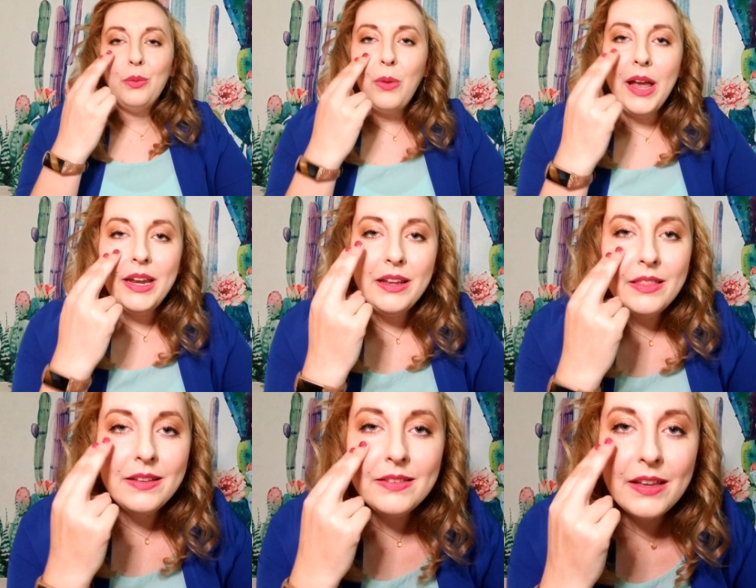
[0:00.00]
Right in
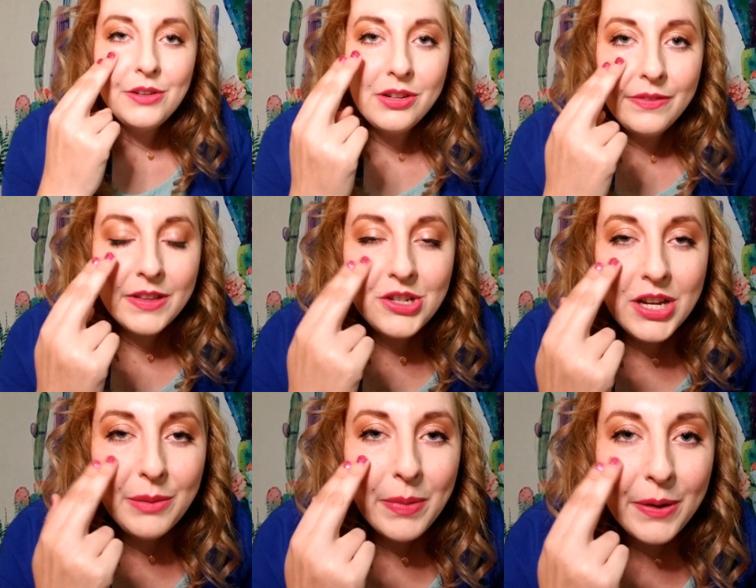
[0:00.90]
the center of the
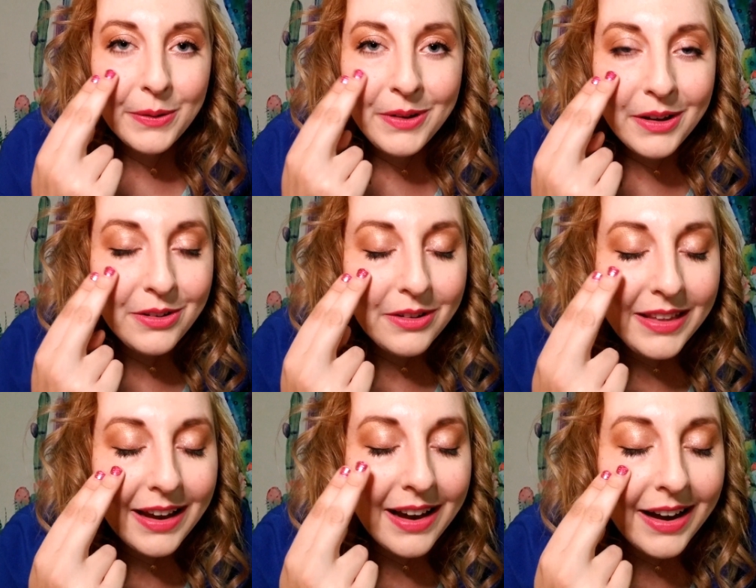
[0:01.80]
cheekbone, under
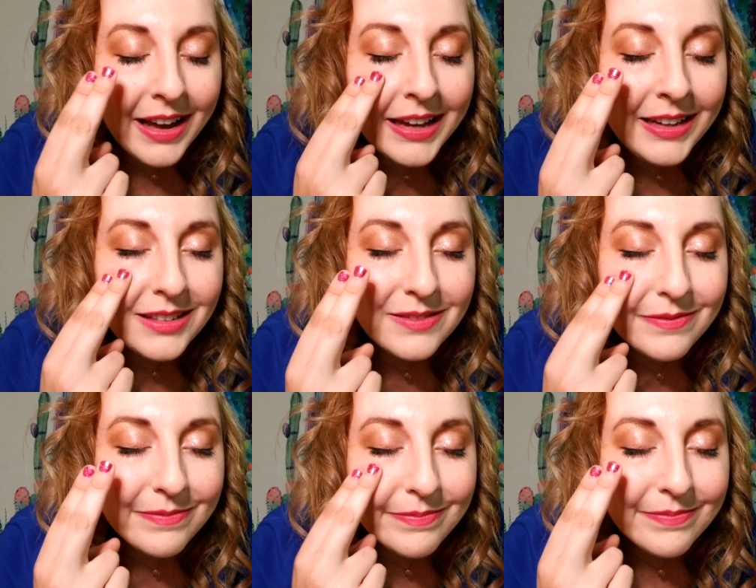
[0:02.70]
the eye,
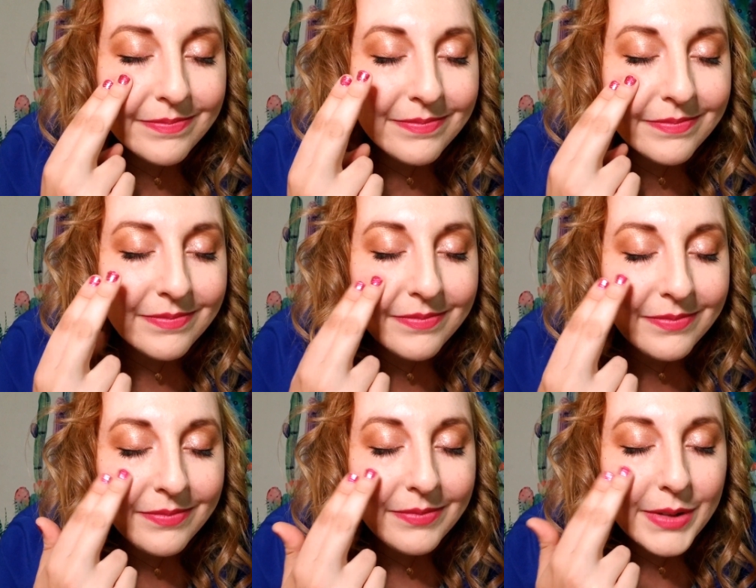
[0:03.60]

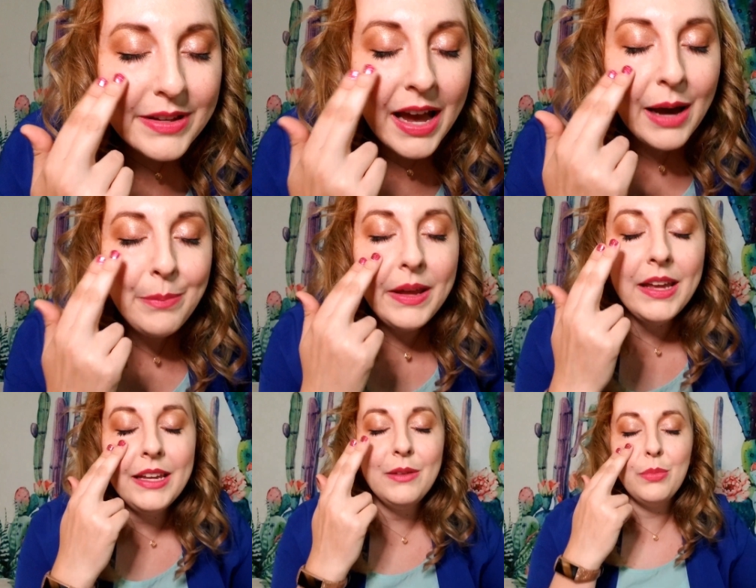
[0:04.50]
tapping and